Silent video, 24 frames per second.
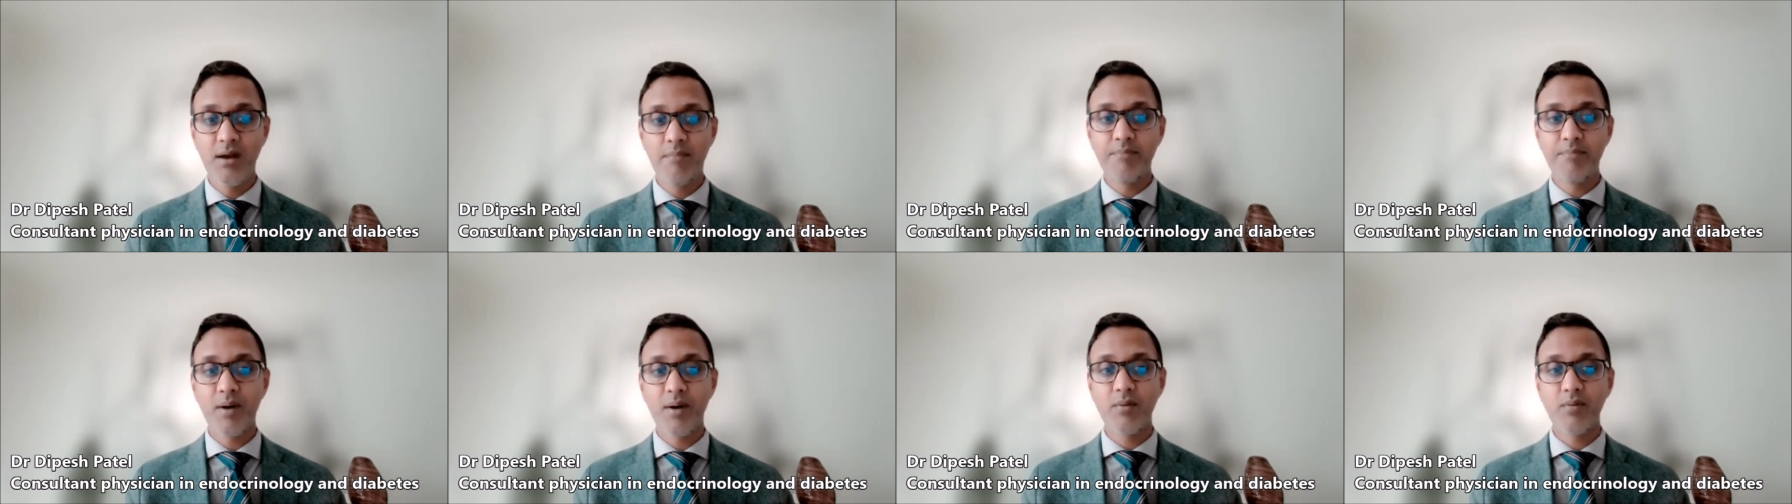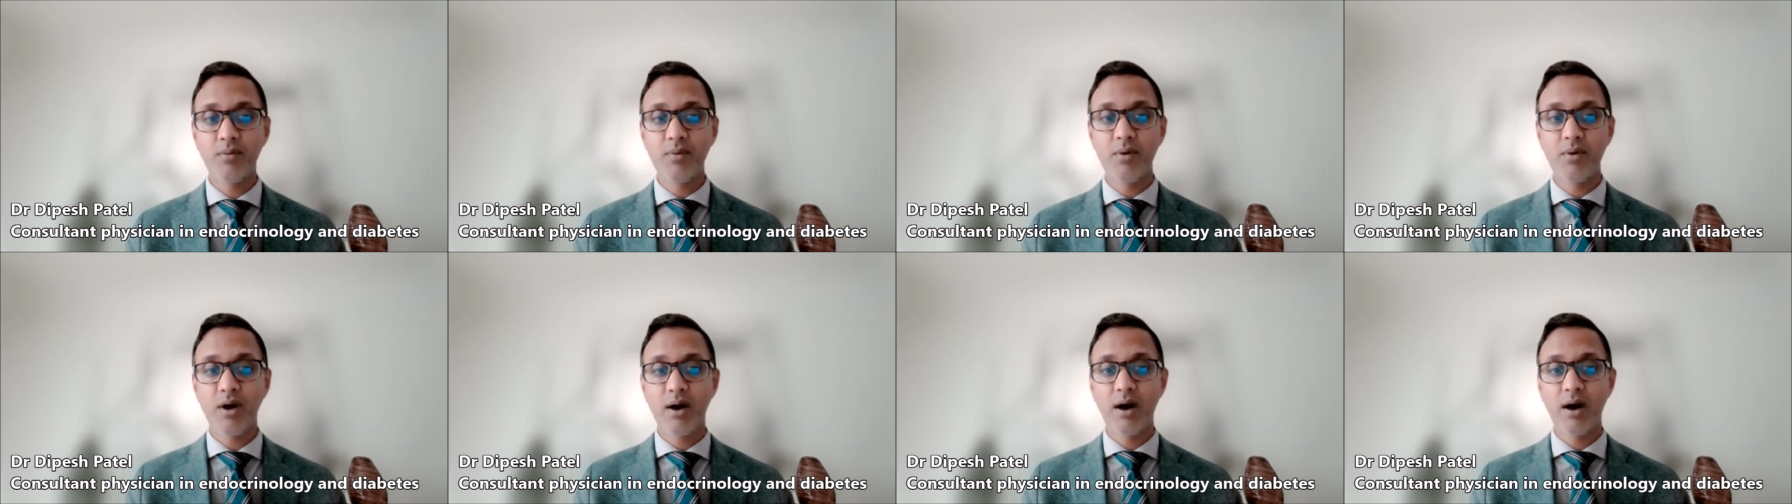But
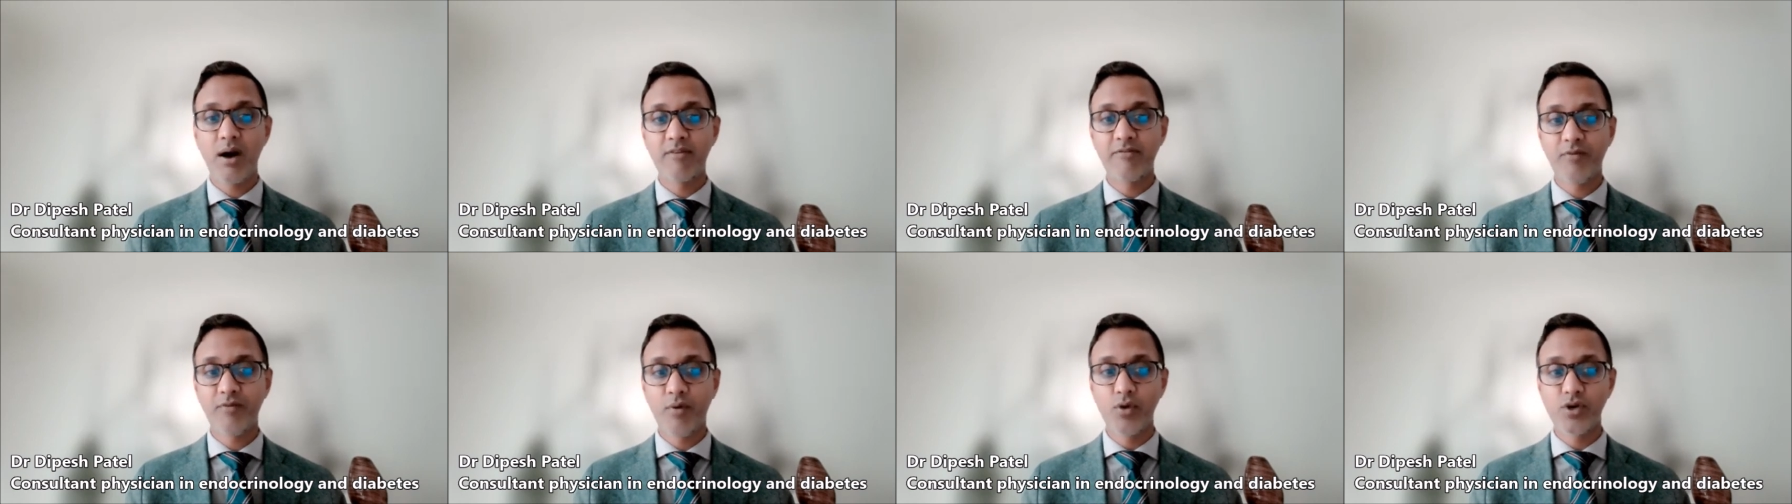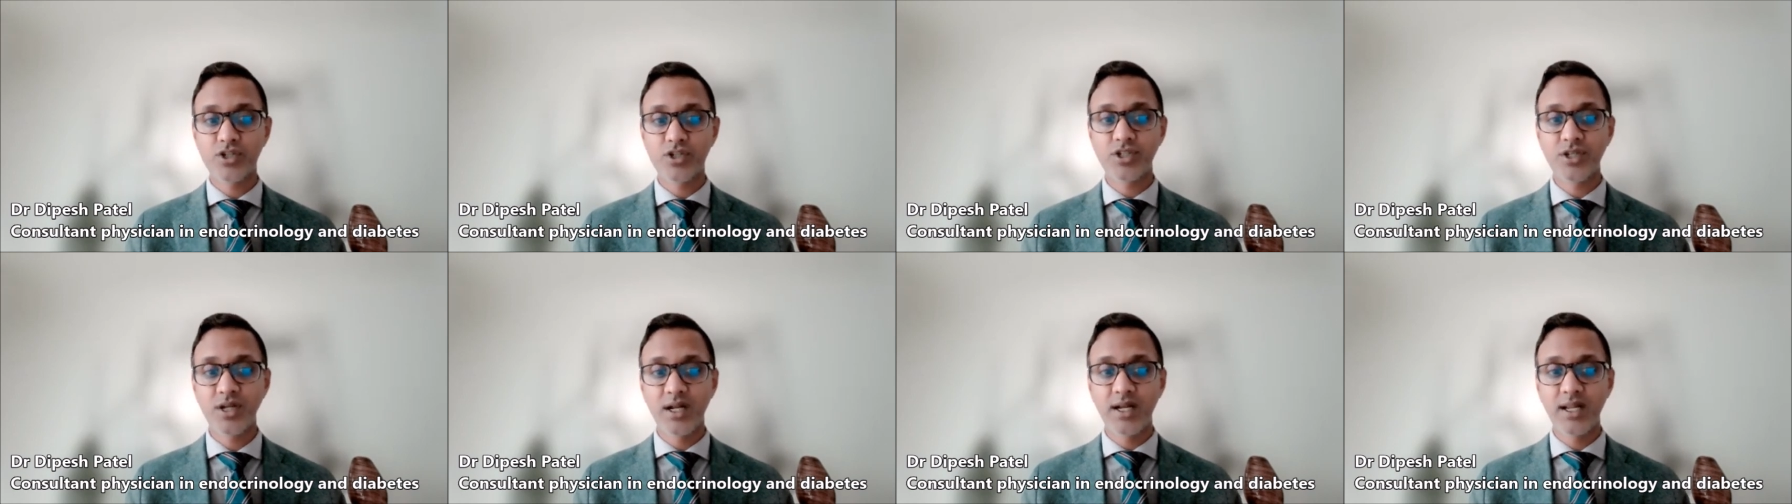
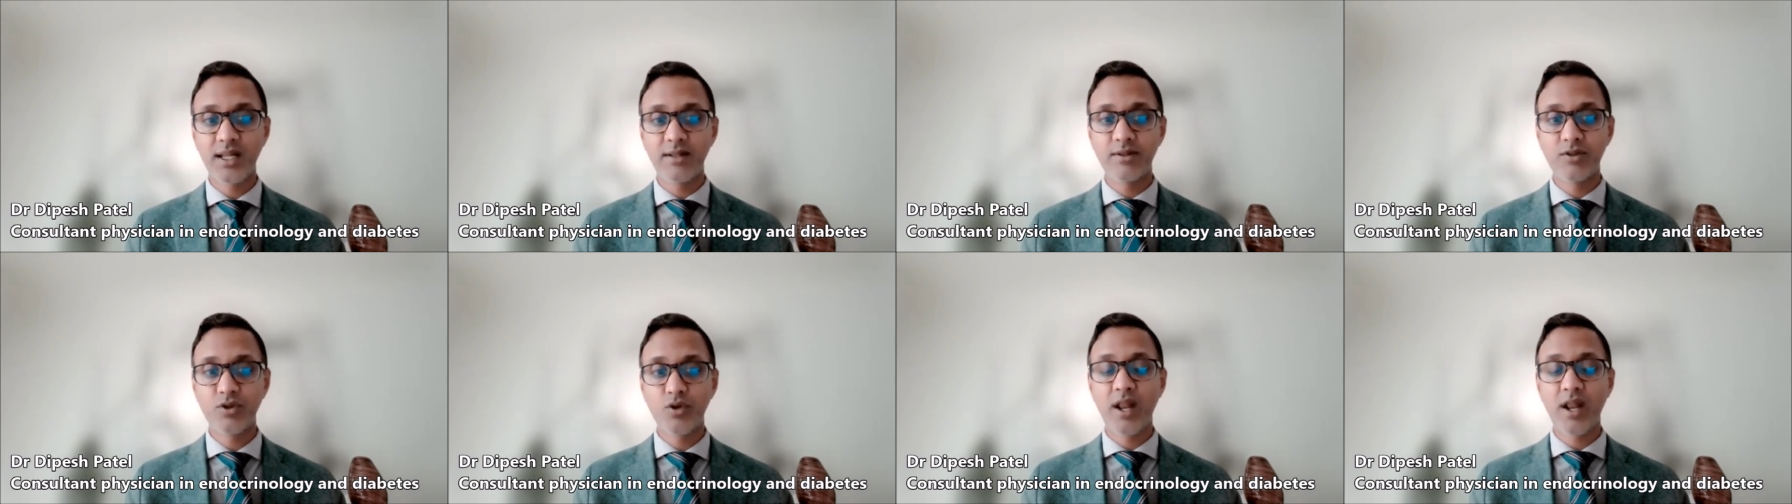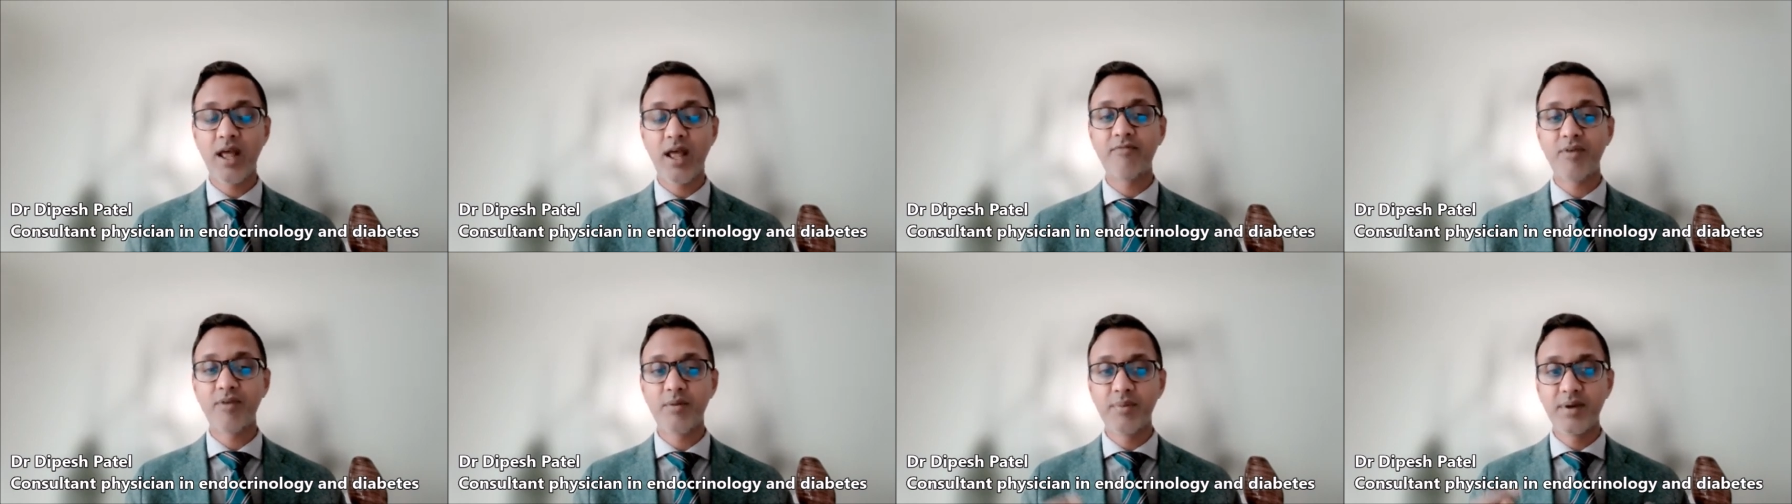unfortunately, not
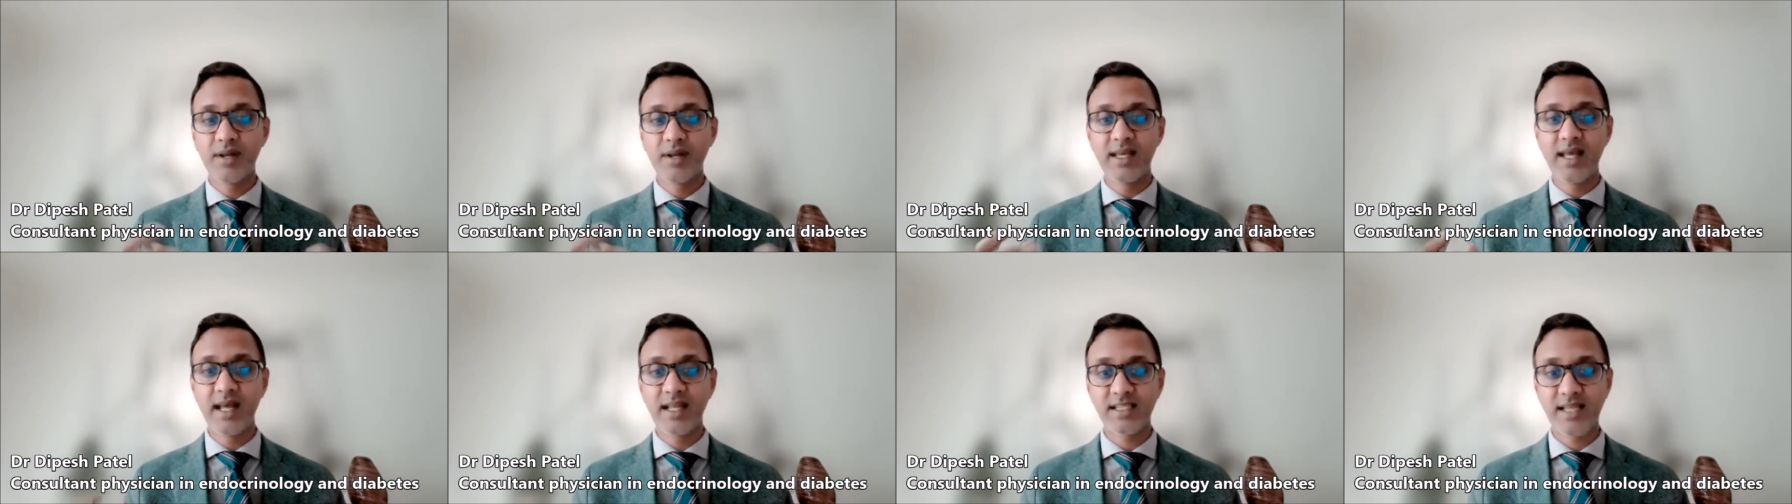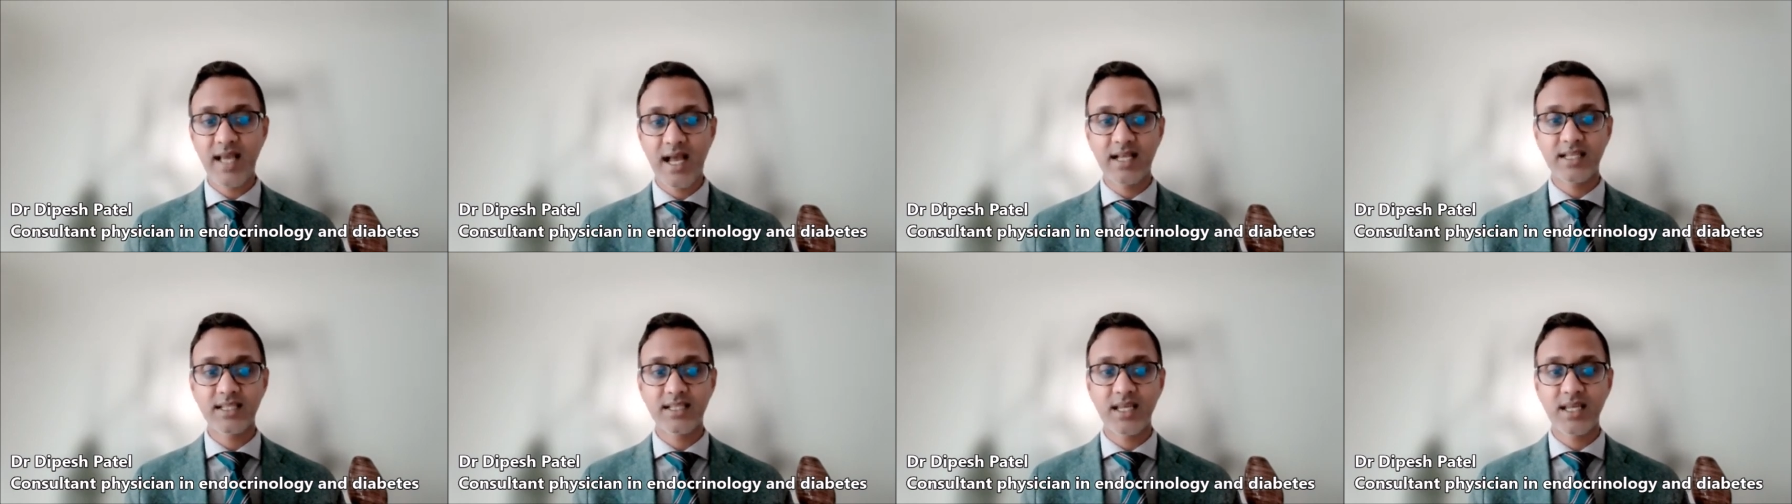everybody gets
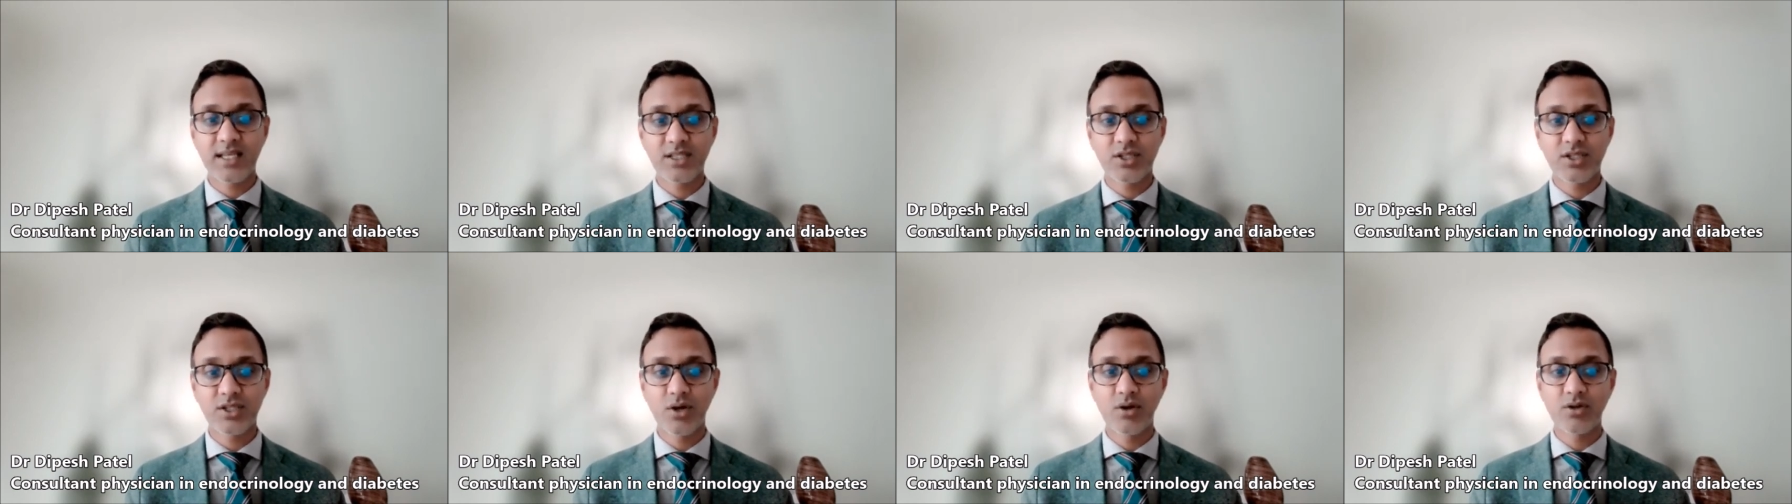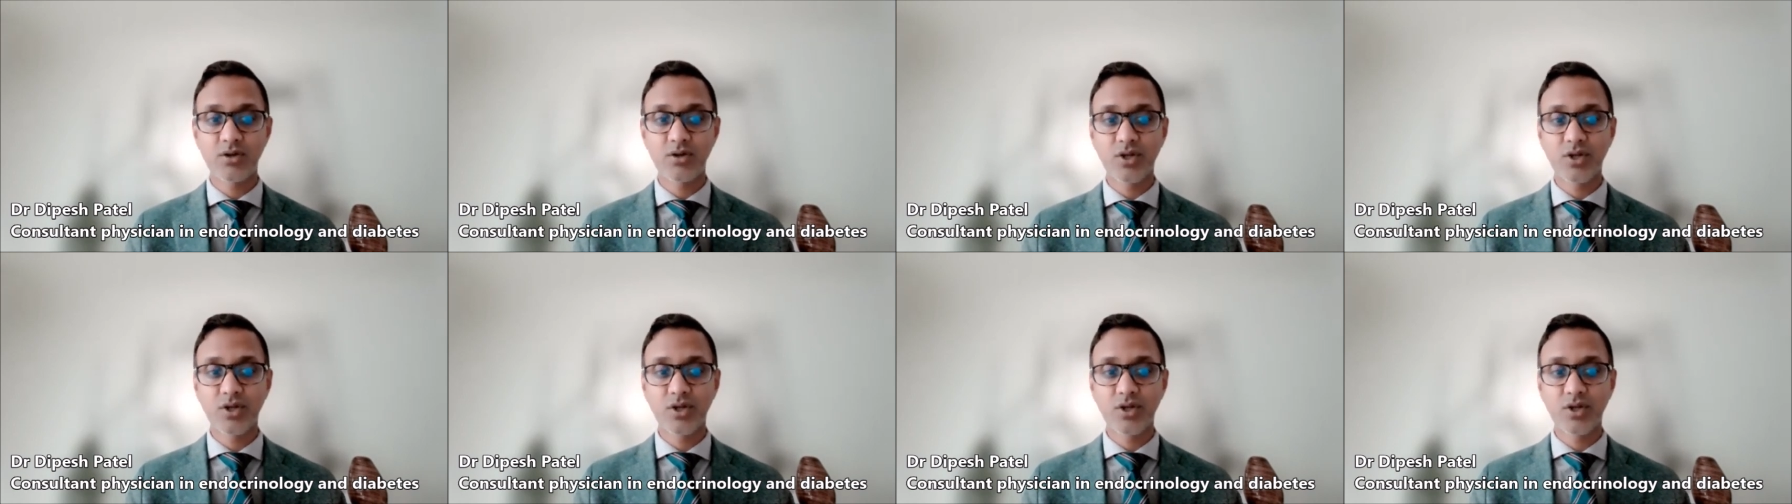access to,